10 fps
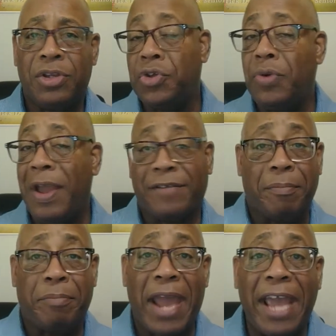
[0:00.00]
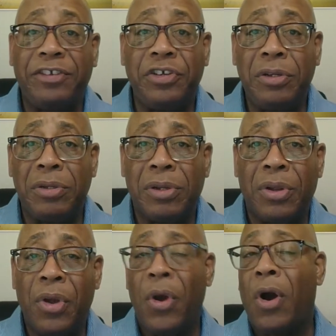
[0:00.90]
Do you have compassion
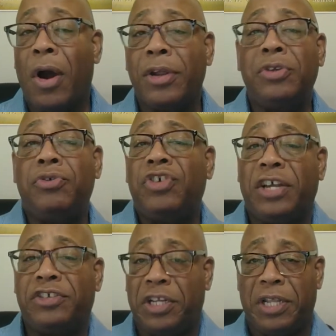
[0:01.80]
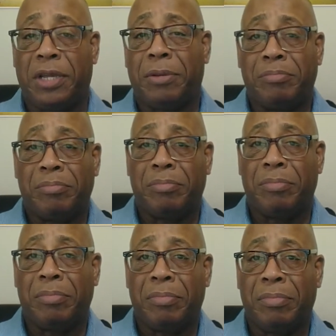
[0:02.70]
or are you judging them?
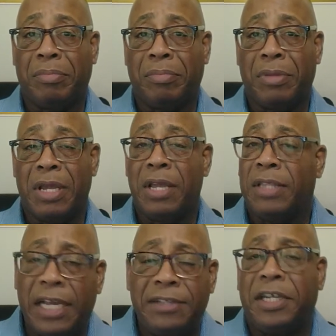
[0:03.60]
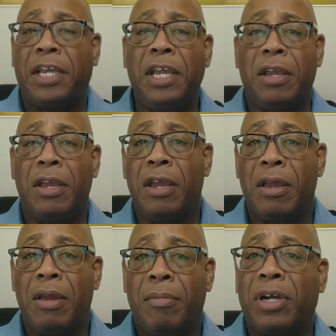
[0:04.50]
That's the key.
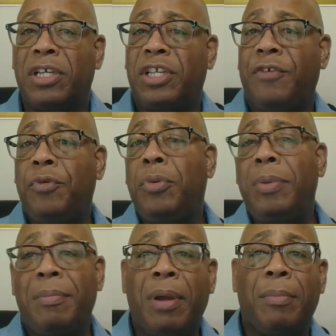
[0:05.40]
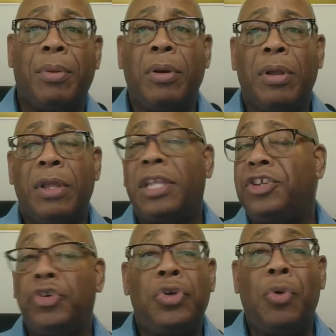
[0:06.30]
Because if you remember
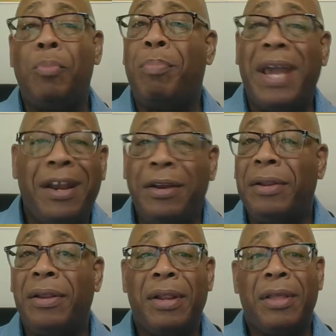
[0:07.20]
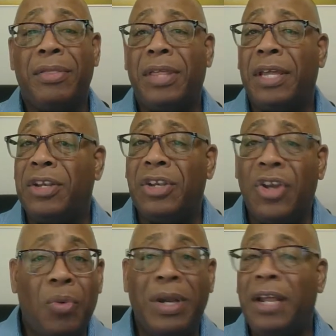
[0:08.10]
that you know better than
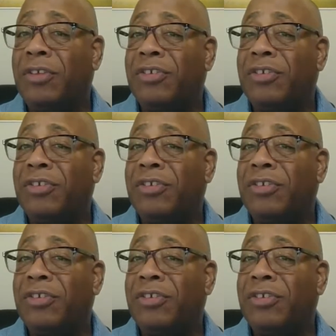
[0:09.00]
no one